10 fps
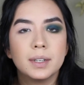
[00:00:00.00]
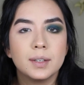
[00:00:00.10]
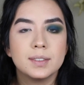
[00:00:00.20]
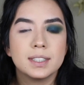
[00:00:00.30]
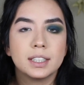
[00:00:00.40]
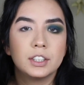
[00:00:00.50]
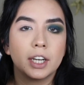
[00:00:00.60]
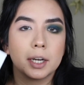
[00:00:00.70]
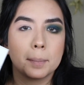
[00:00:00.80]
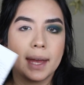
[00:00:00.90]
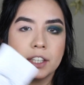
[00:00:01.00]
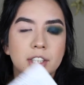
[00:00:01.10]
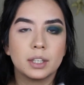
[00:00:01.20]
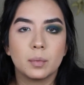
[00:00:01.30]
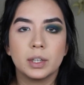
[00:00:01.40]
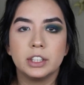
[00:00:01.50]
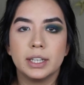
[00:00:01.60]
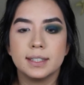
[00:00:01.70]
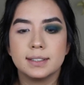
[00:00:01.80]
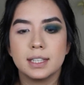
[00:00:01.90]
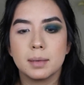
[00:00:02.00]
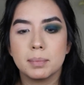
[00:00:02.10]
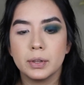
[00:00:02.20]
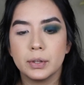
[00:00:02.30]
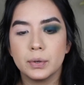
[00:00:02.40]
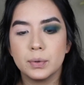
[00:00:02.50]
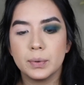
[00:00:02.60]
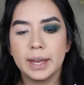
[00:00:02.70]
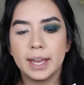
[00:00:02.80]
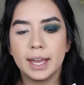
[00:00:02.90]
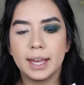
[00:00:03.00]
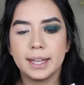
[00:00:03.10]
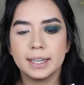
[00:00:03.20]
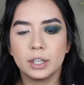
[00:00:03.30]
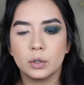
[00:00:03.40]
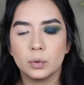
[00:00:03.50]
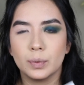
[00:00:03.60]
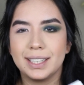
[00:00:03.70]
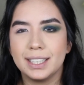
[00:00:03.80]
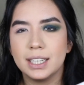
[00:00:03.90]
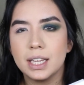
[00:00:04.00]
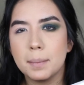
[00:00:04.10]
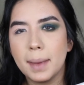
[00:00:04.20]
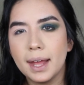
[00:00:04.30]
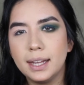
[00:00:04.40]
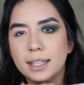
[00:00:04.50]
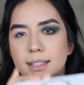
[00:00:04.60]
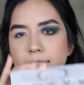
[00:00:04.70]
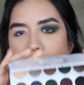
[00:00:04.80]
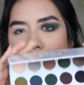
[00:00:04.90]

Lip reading: we're using Dark Magic, which is the blue and green palette.